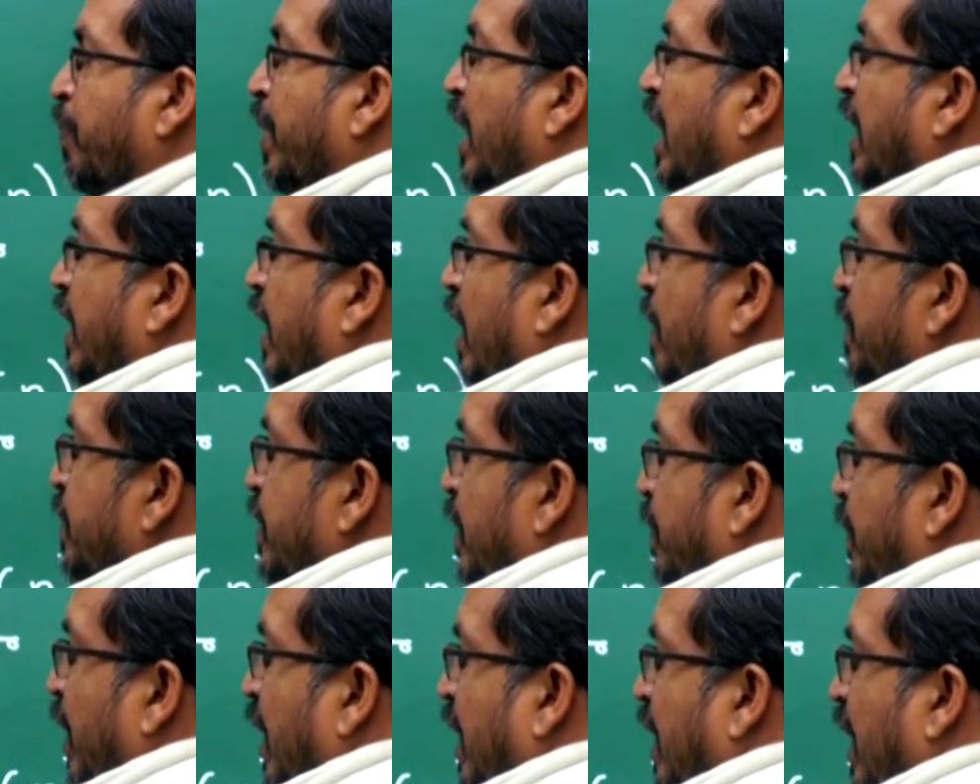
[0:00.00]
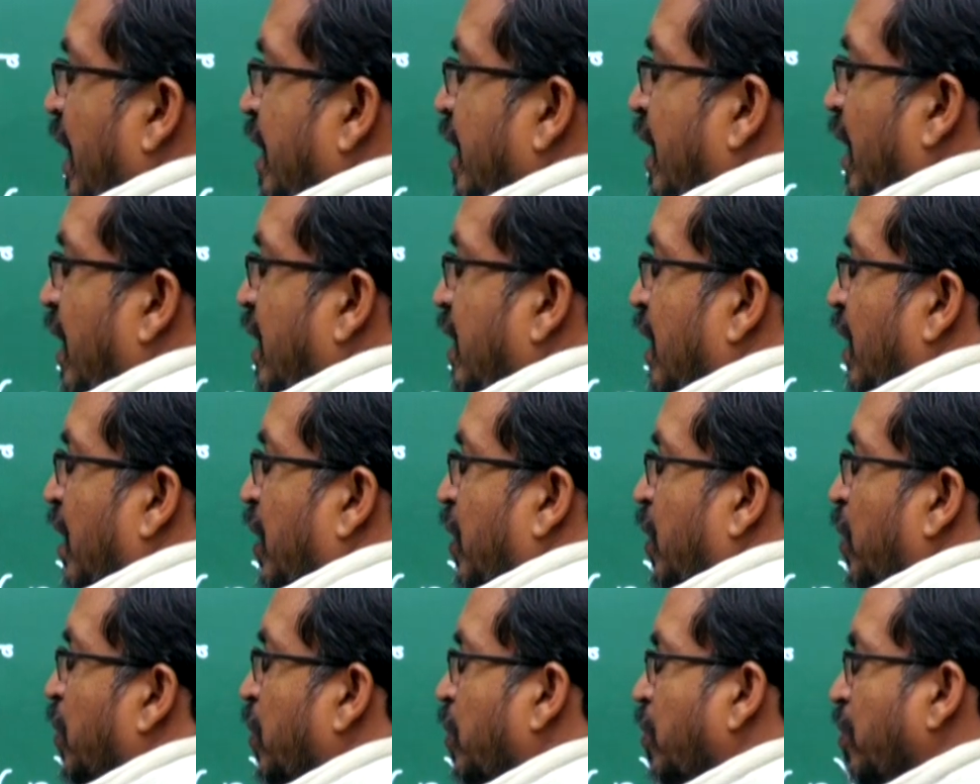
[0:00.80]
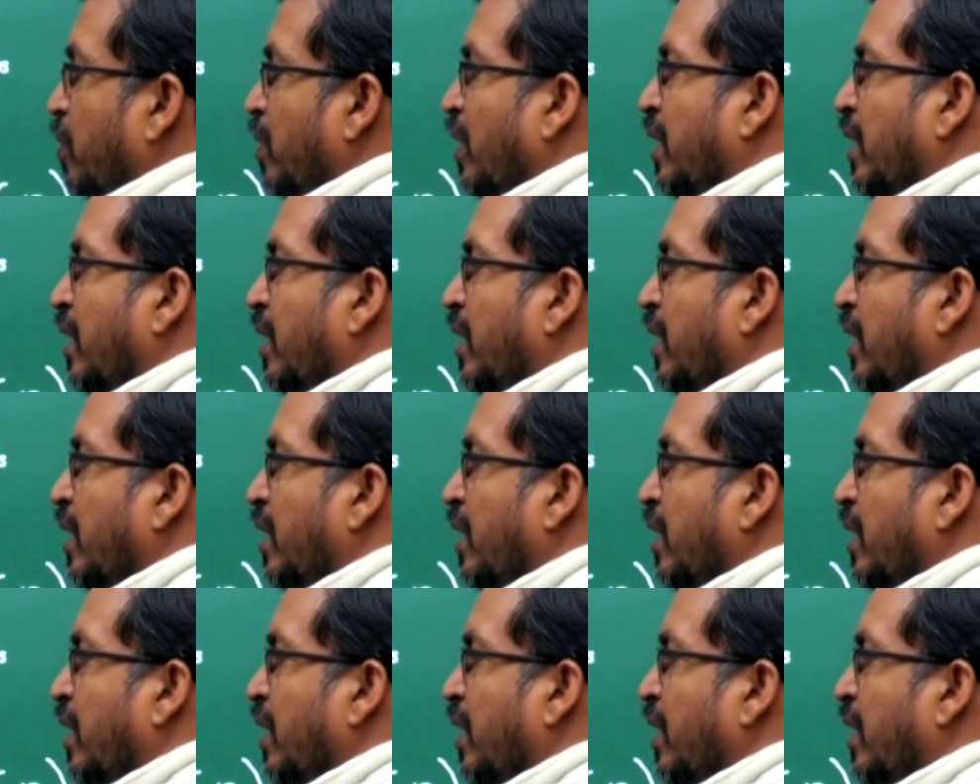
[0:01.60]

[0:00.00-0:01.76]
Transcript: p-type semiconductor to